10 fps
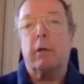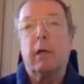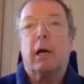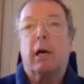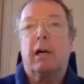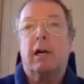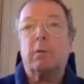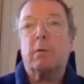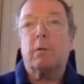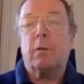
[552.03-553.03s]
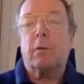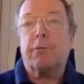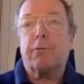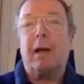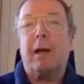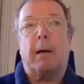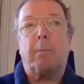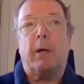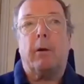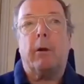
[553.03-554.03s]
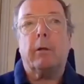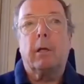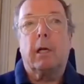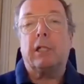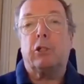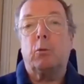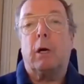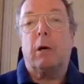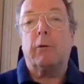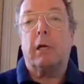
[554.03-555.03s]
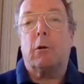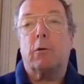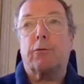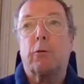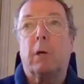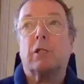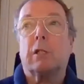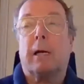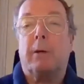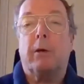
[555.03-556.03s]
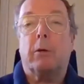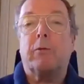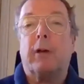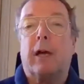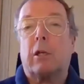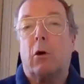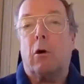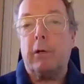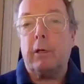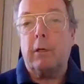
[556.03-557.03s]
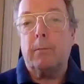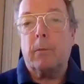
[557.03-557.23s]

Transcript: And throughout that period, as you well know, through most of that period, we've had COVID.